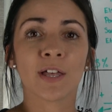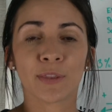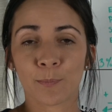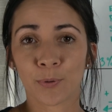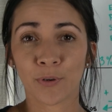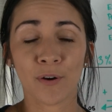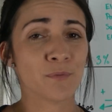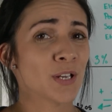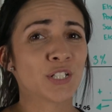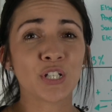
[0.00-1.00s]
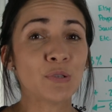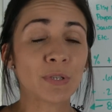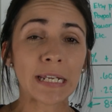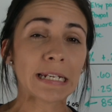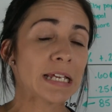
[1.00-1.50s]
the pro. Do you
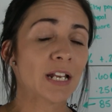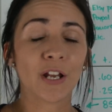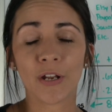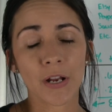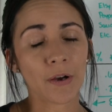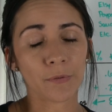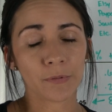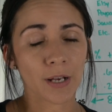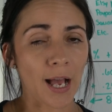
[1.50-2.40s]
need it? No.